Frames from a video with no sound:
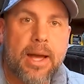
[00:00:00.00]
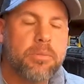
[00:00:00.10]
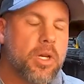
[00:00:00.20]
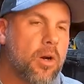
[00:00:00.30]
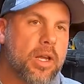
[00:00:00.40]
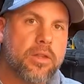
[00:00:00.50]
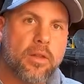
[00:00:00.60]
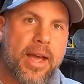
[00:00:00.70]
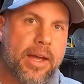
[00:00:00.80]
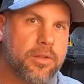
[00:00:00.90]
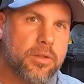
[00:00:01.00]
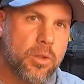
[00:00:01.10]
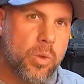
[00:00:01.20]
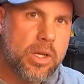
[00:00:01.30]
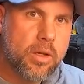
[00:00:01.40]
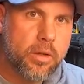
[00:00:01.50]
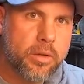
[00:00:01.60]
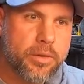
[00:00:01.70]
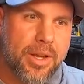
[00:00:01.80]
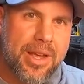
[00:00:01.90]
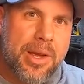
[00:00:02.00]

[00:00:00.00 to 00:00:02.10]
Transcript: I'm talking the last 2 years,